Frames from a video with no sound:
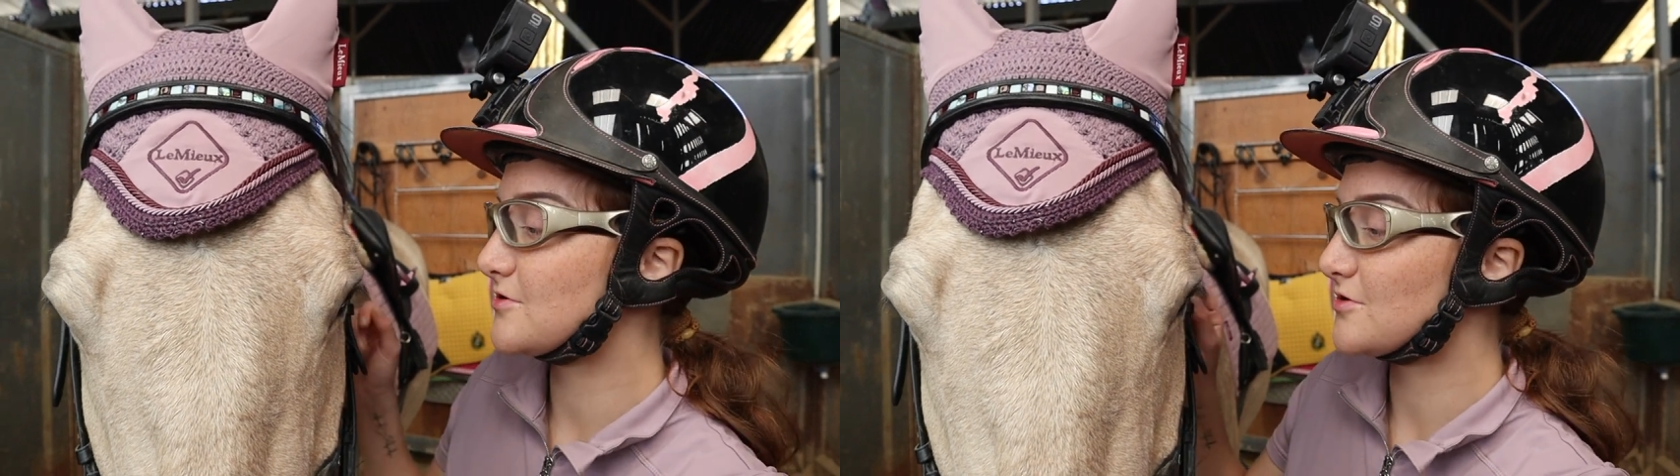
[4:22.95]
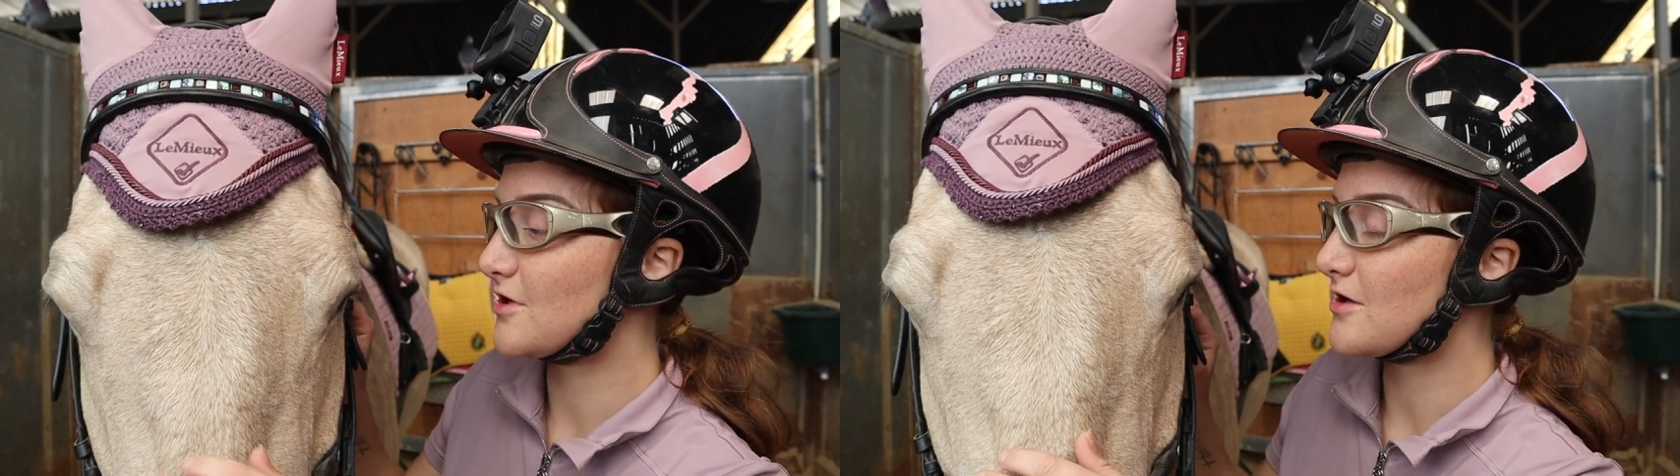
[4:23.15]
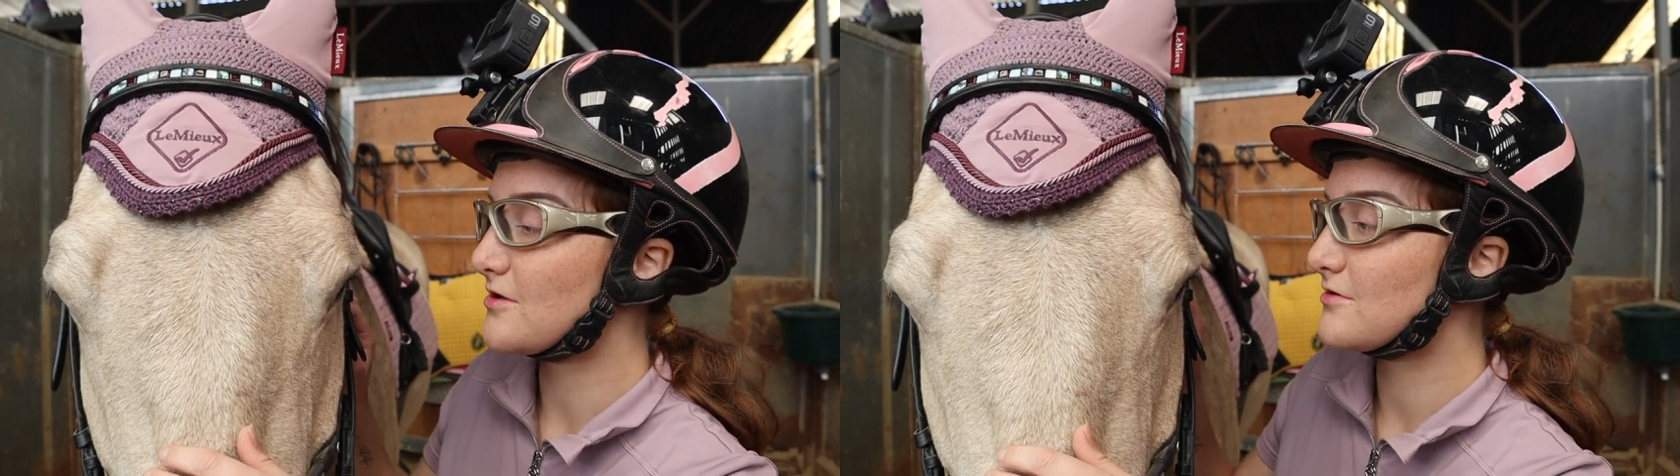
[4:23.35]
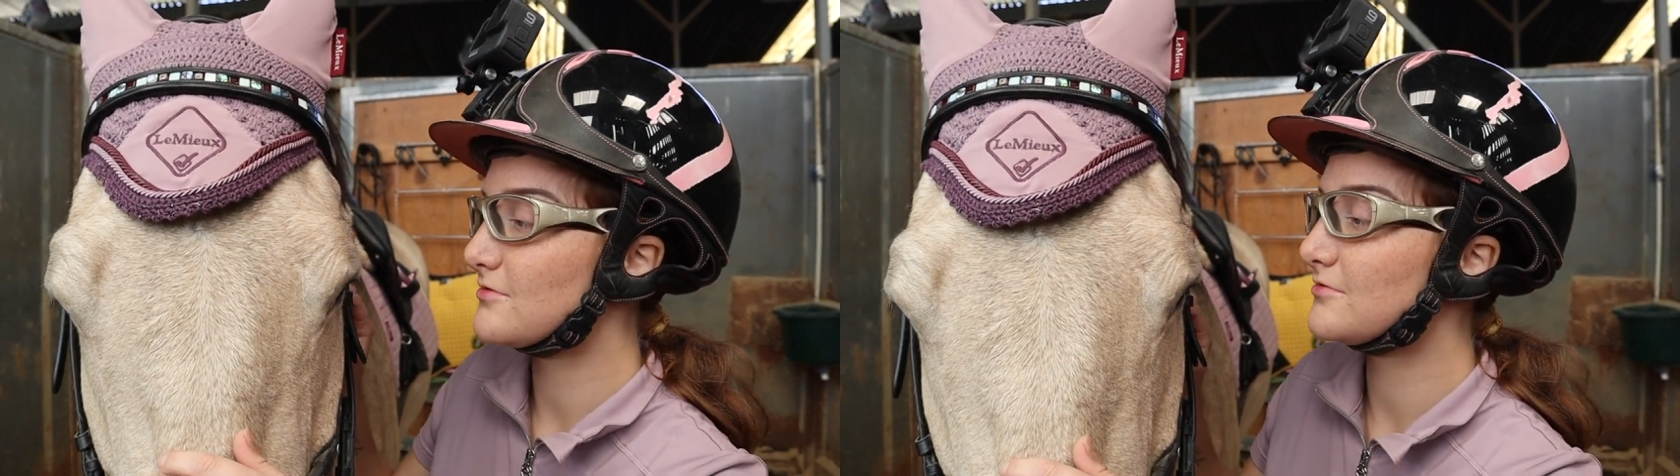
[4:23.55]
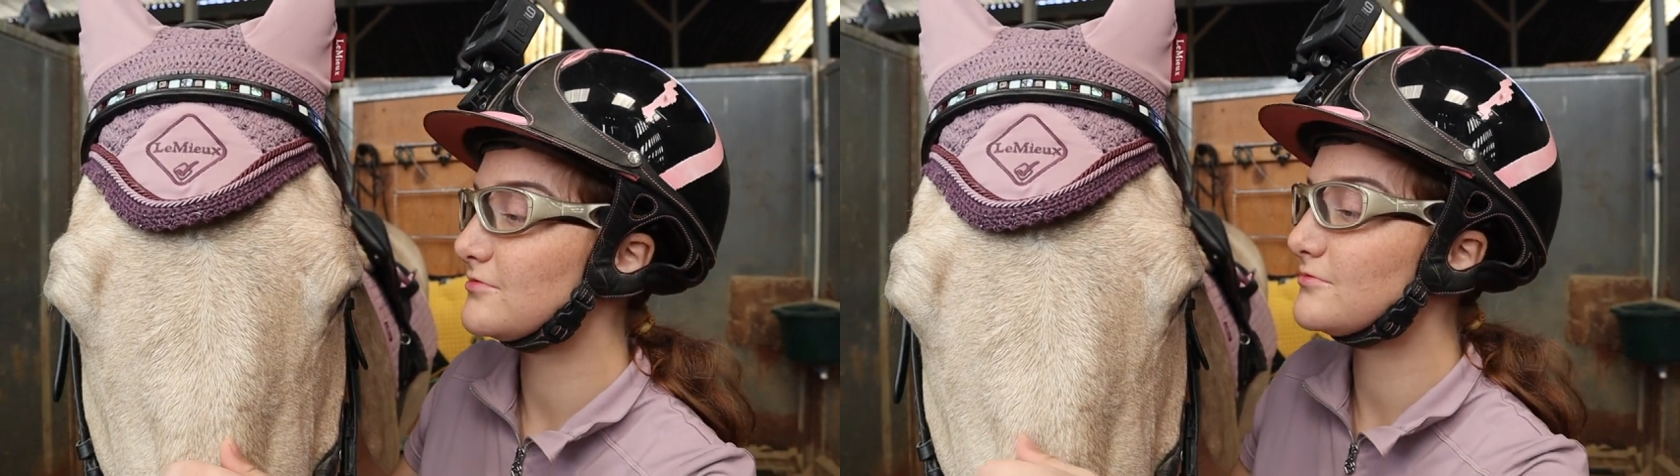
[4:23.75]
today?
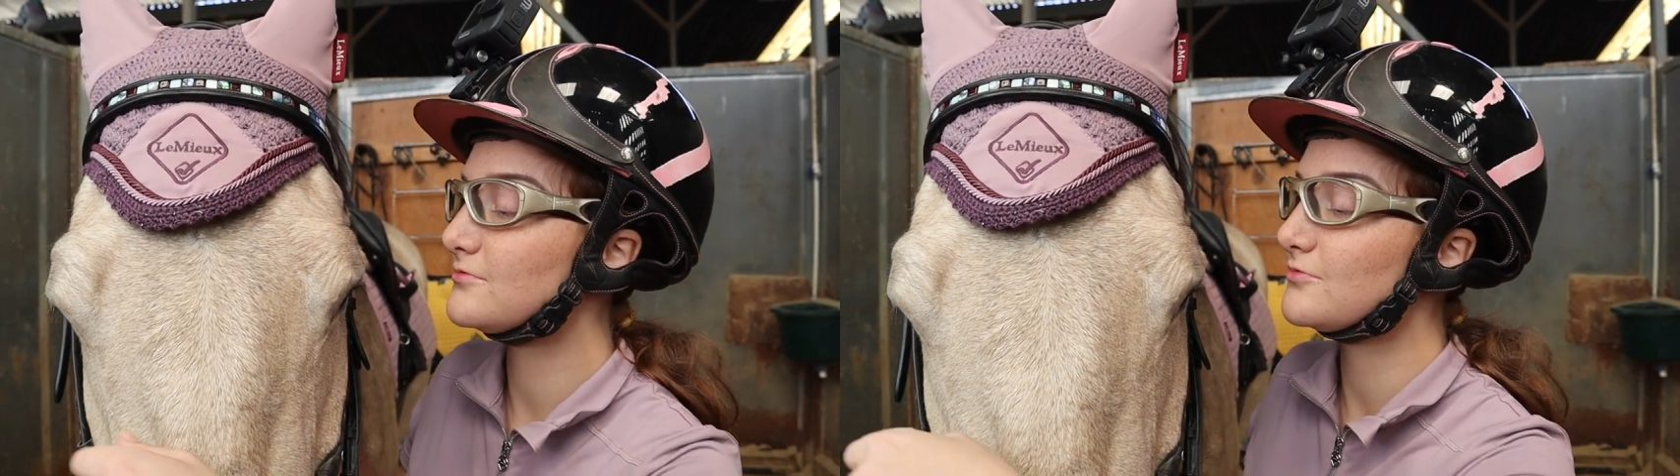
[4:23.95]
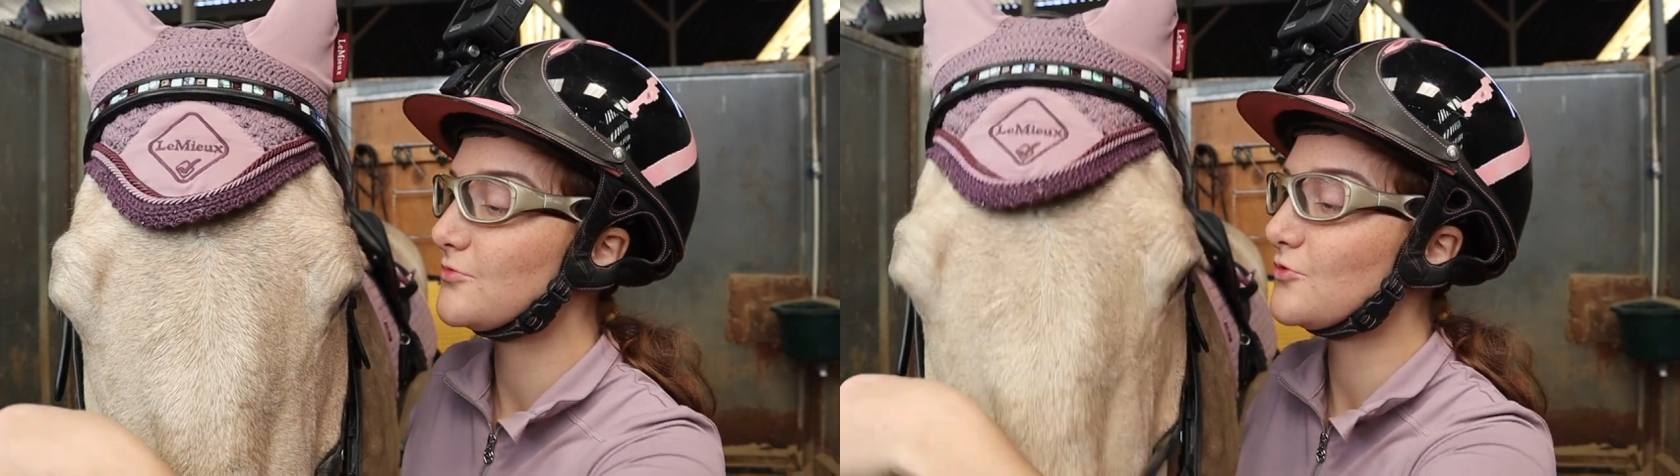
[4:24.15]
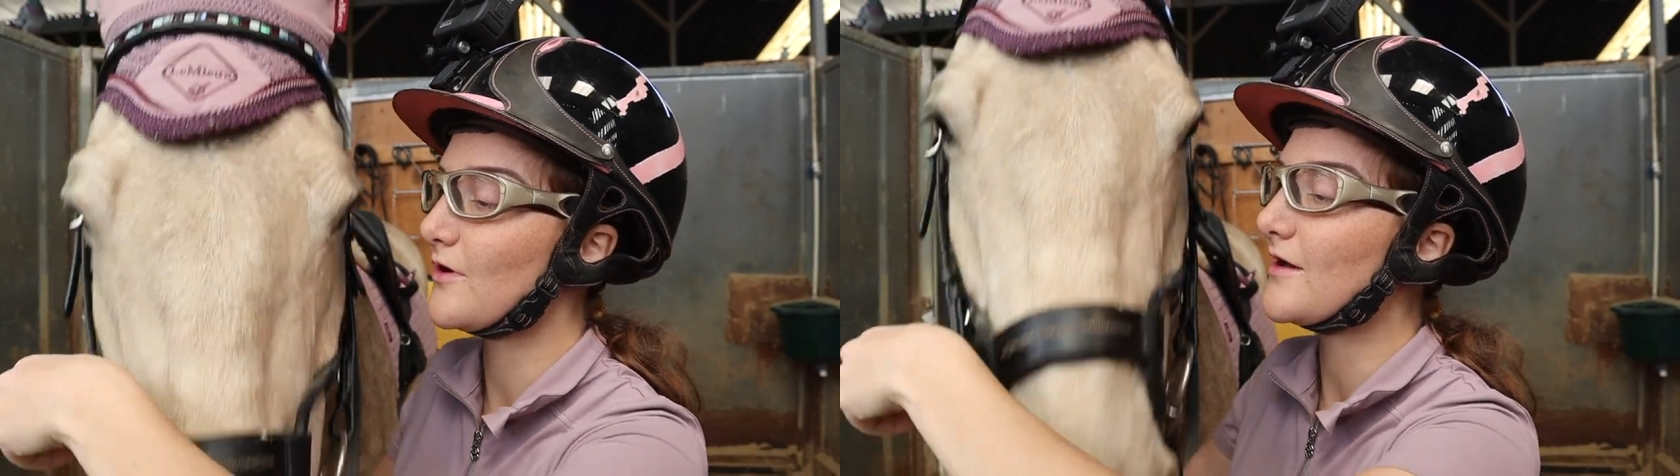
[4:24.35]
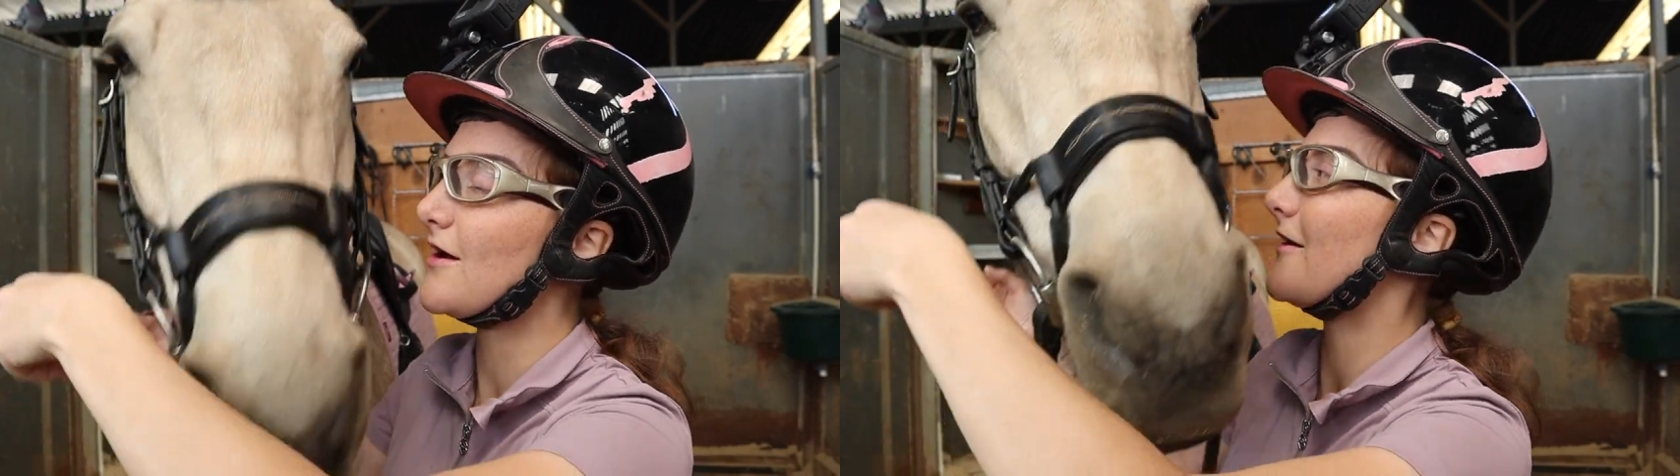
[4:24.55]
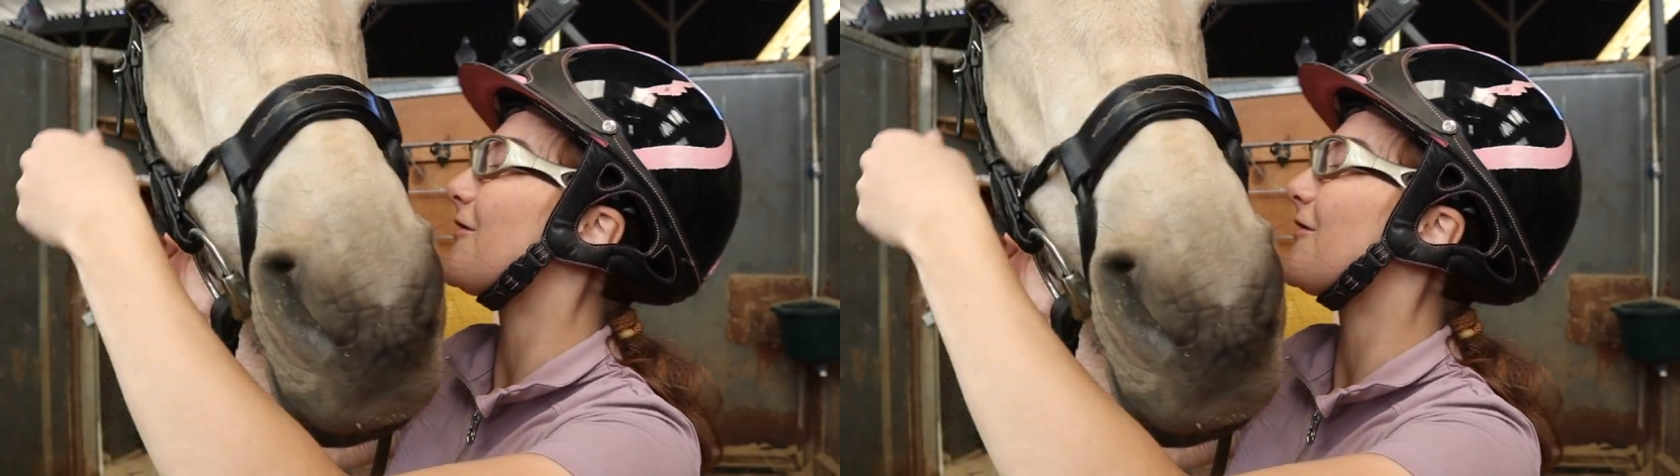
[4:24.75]
Look at a hug.